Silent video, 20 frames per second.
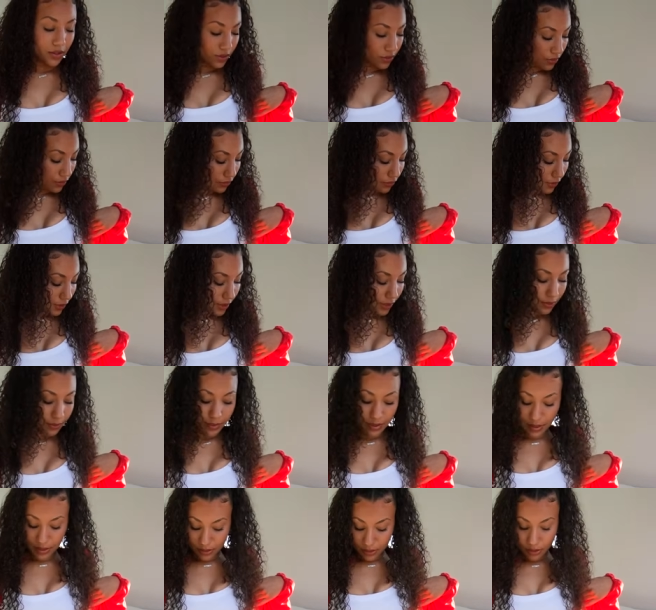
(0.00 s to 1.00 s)
then don't forget, we
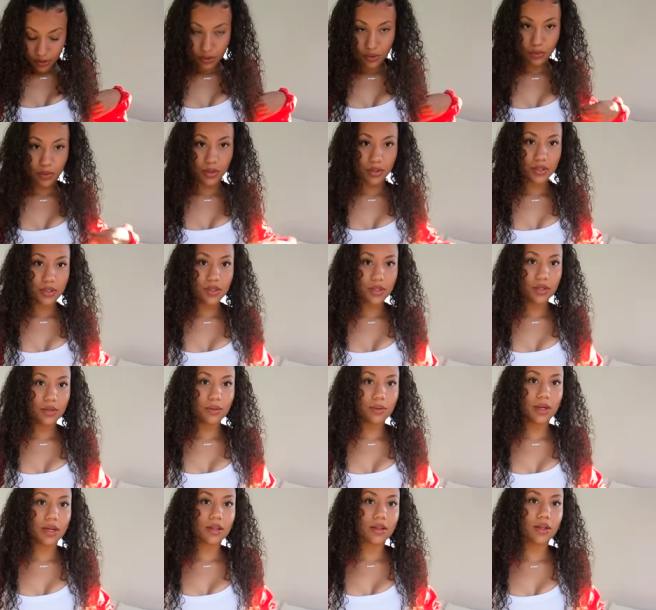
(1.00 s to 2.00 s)
got the shorts too
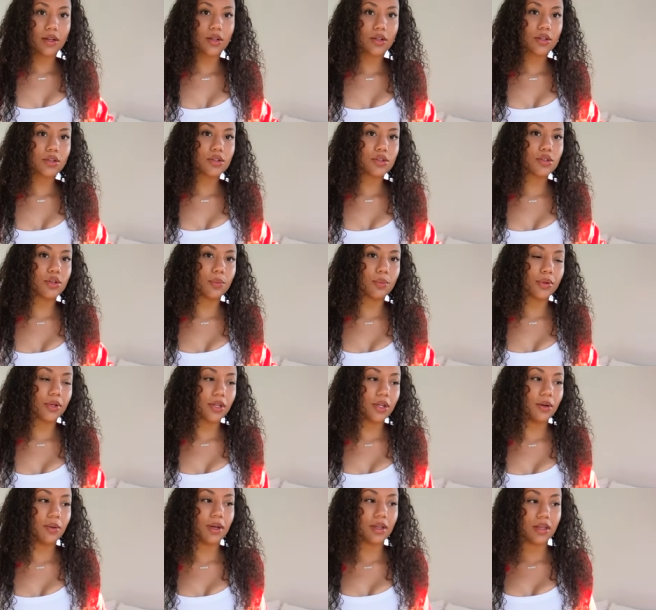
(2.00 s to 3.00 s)
that look super
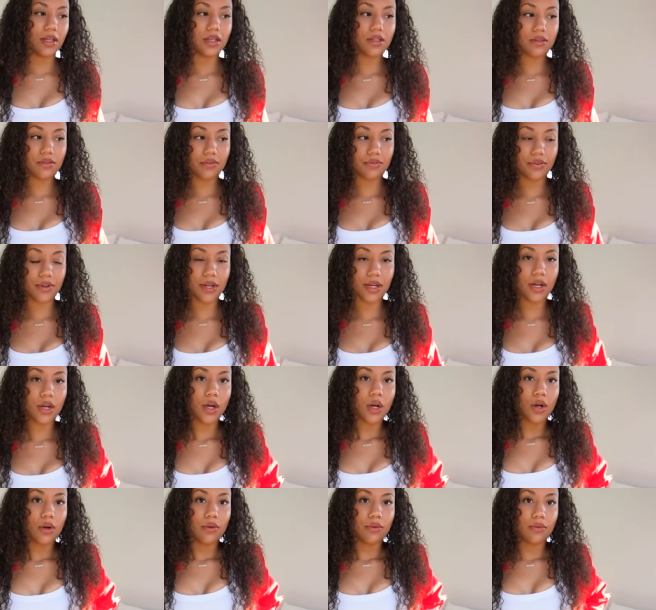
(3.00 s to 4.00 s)
cute, and these fit
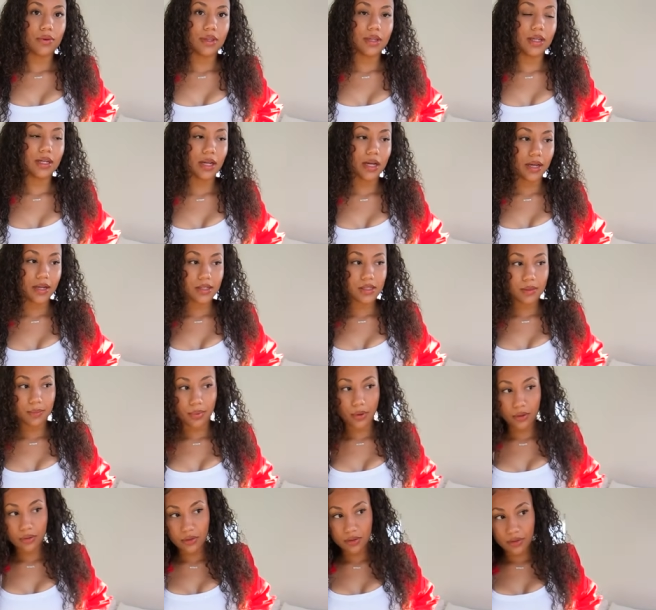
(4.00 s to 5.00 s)
really nice.
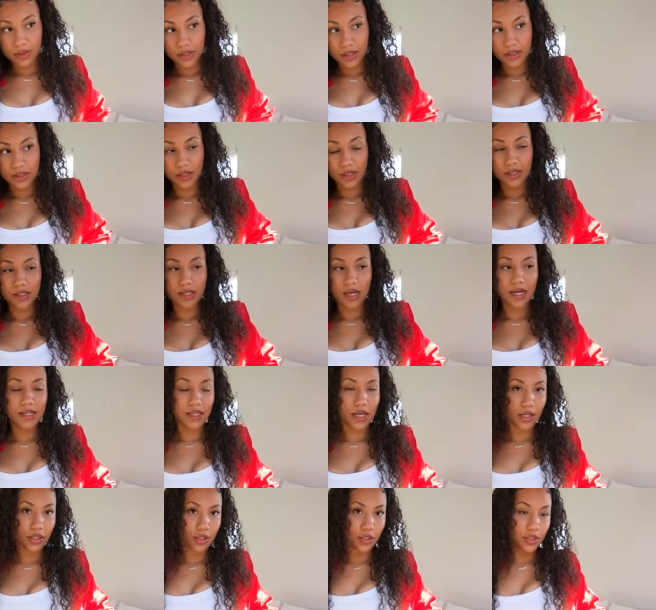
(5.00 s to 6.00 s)
Both of these are a size
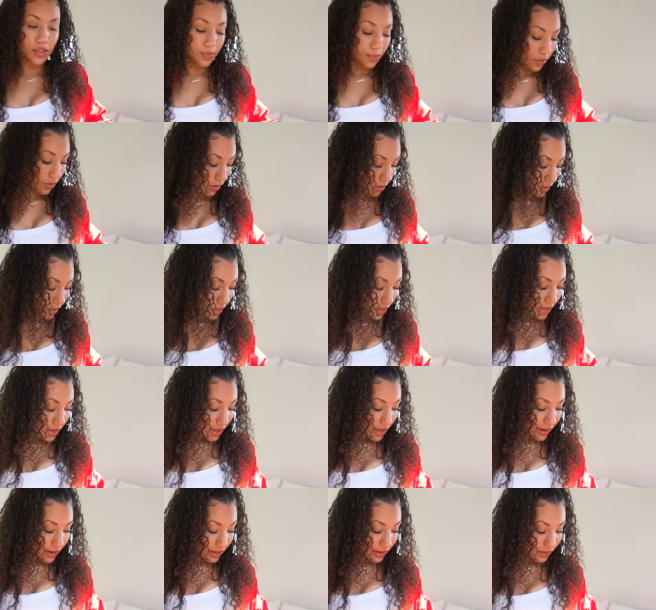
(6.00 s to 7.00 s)
extra small,
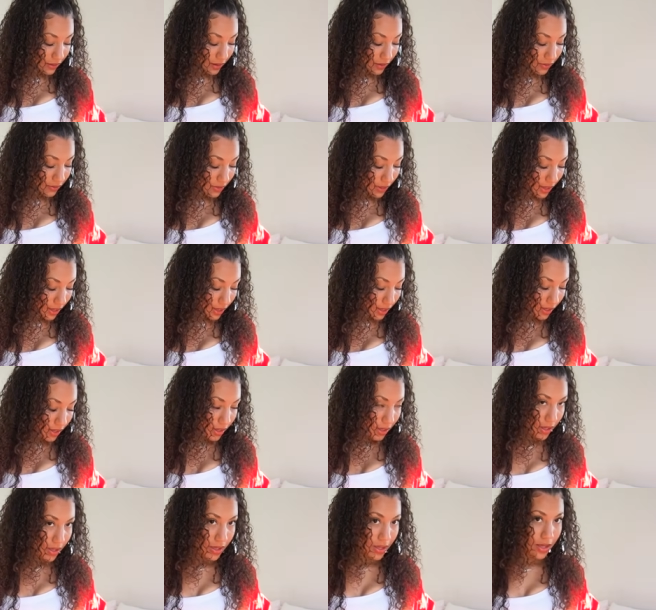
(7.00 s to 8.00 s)
and I love that
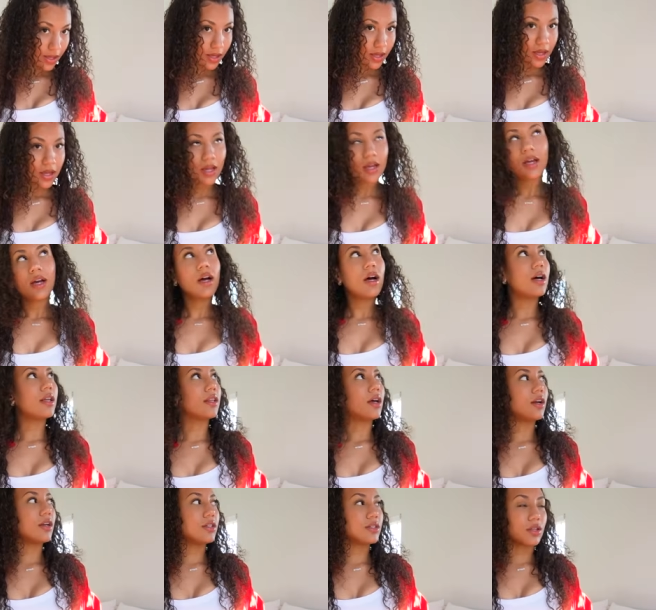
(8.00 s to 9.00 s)

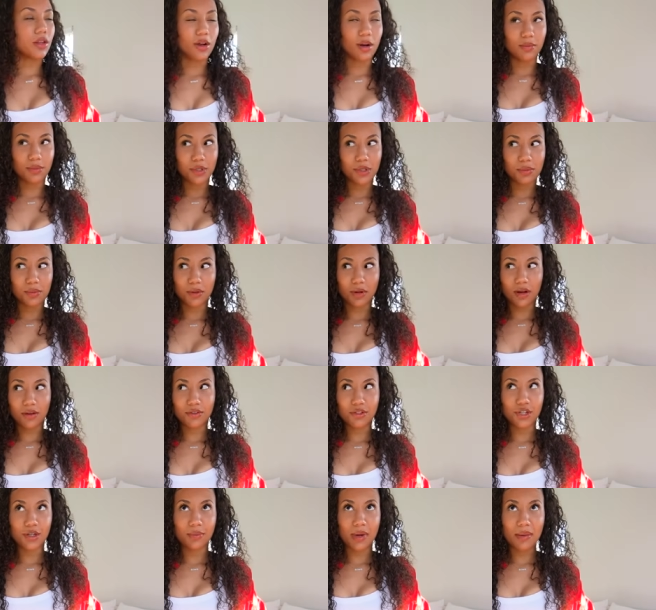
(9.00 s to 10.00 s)
Lonnie's alarm just went off.
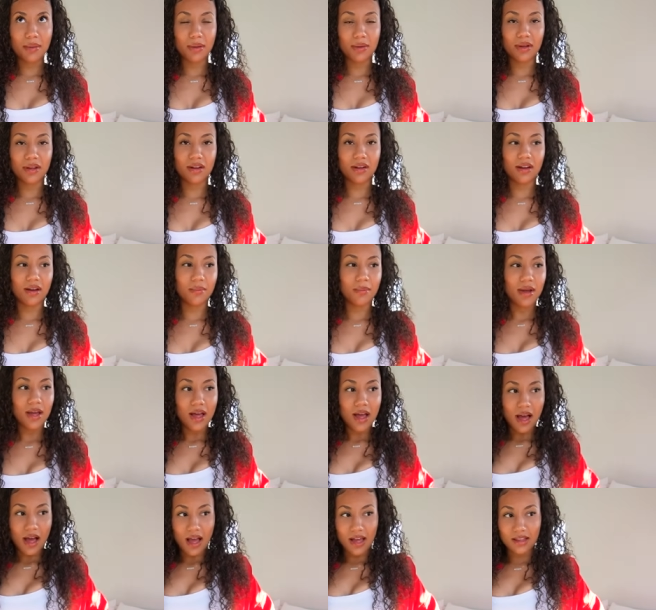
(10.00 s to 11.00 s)
She might be waking up.
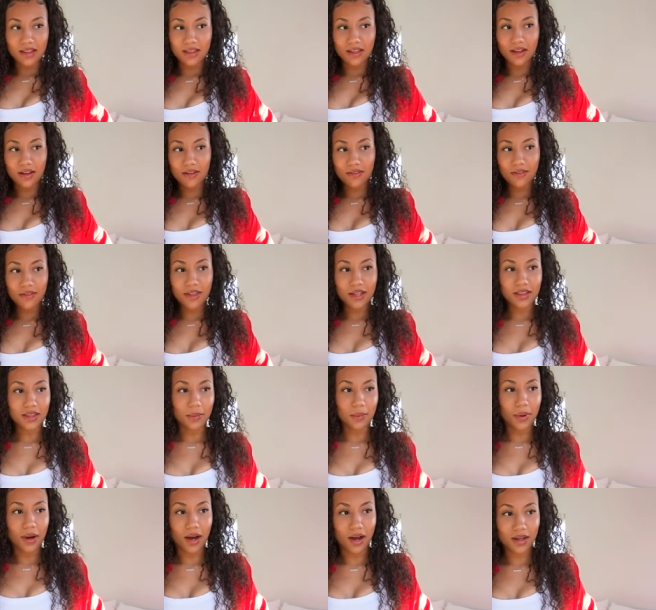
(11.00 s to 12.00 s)
I love that the
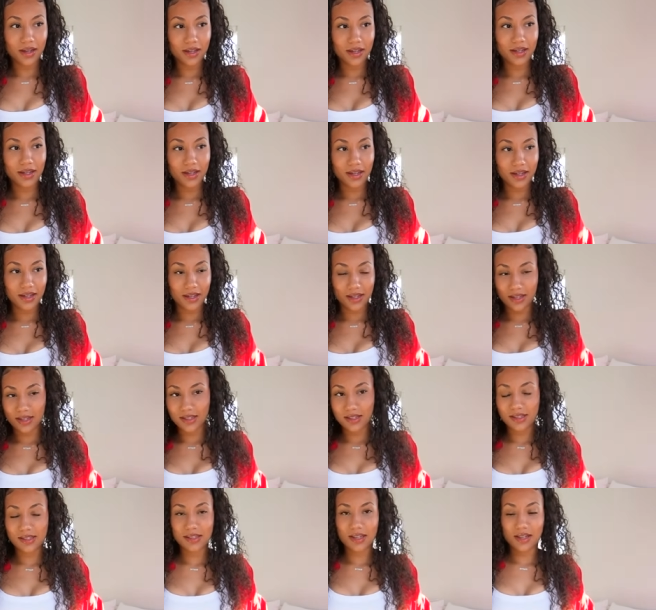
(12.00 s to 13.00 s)
pocket
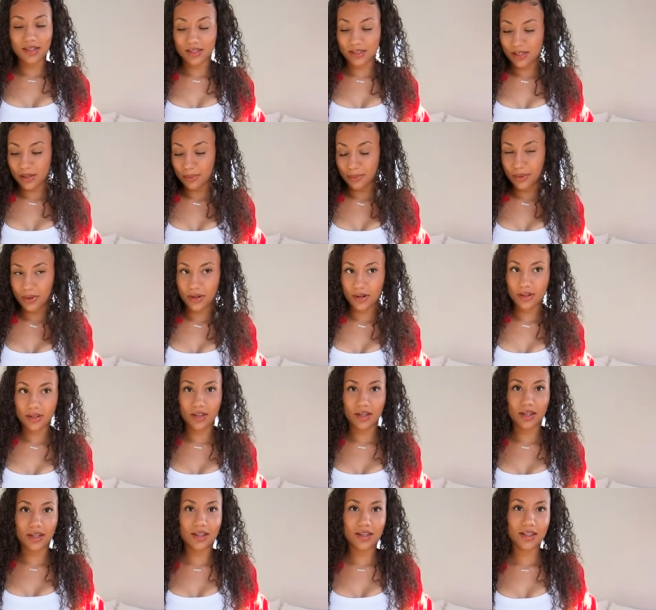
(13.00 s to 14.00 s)
is a zipper.
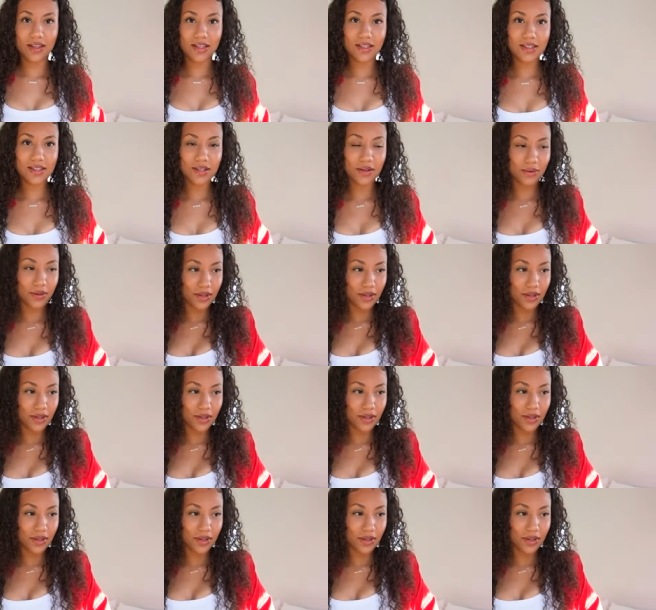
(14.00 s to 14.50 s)
Like, that's so